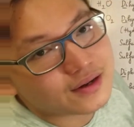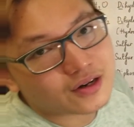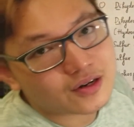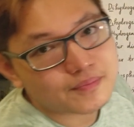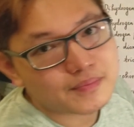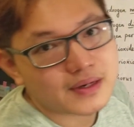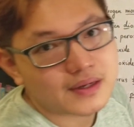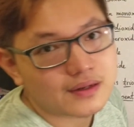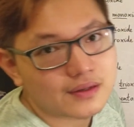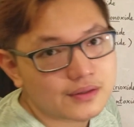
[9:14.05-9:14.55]

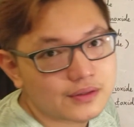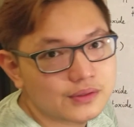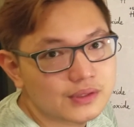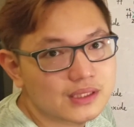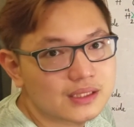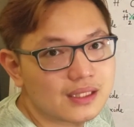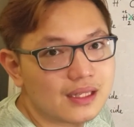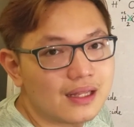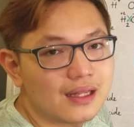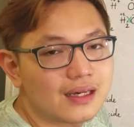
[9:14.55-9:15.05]

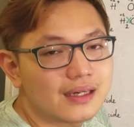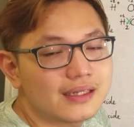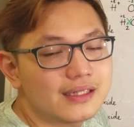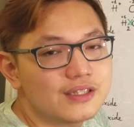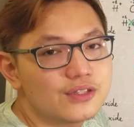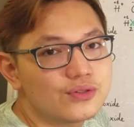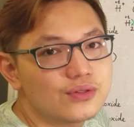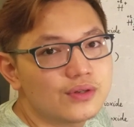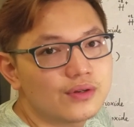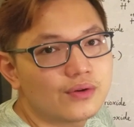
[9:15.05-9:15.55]
non-metals lie
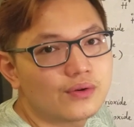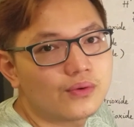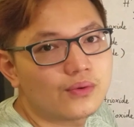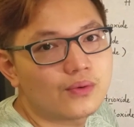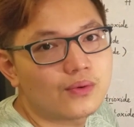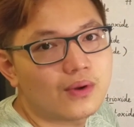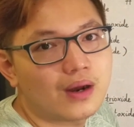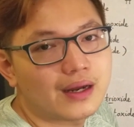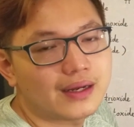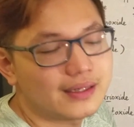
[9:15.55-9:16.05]
to the
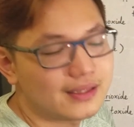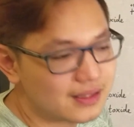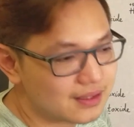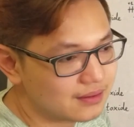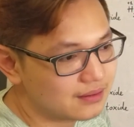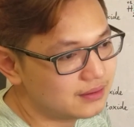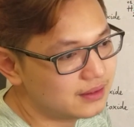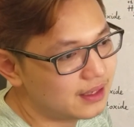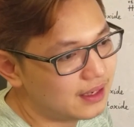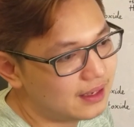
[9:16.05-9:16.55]
right.
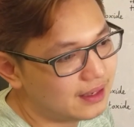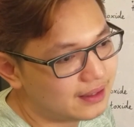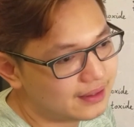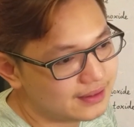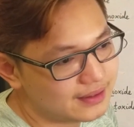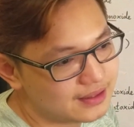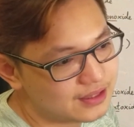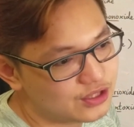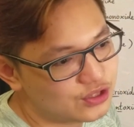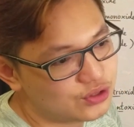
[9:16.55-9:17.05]
They
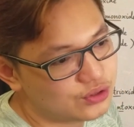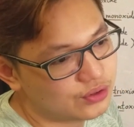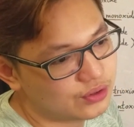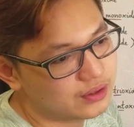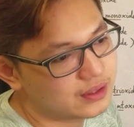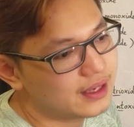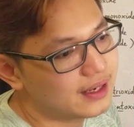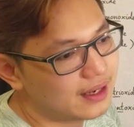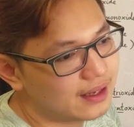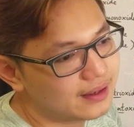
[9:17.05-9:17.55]
lie
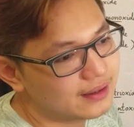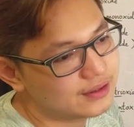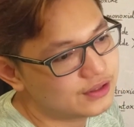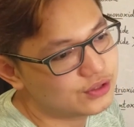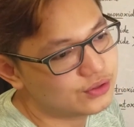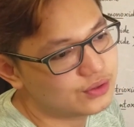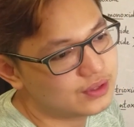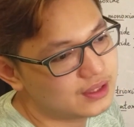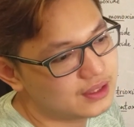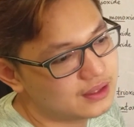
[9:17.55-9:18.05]
to, they lie
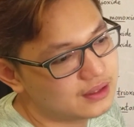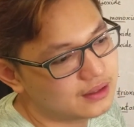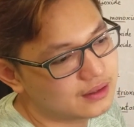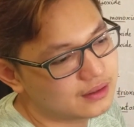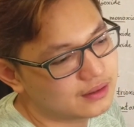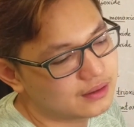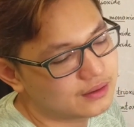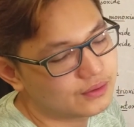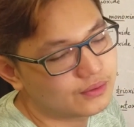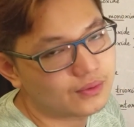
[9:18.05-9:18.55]
to the
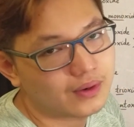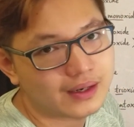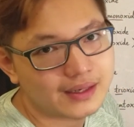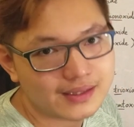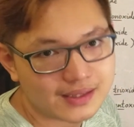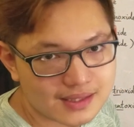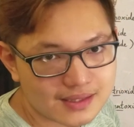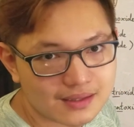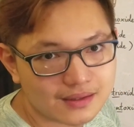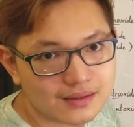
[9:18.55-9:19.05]
uh,
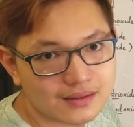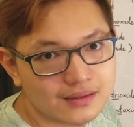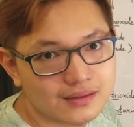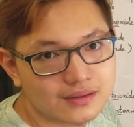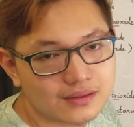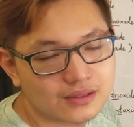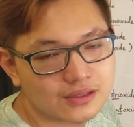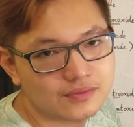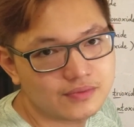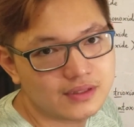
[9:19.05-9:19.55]
right
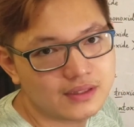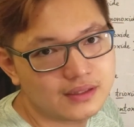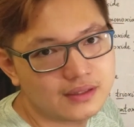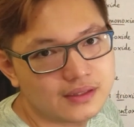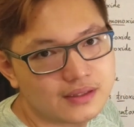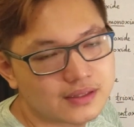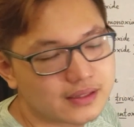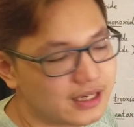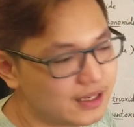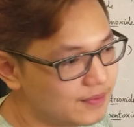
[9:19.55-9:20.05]
side of
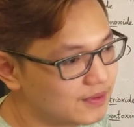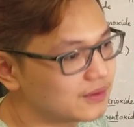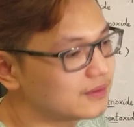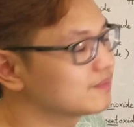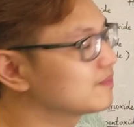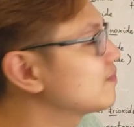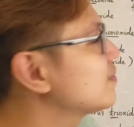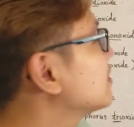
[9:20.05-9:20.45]
the table.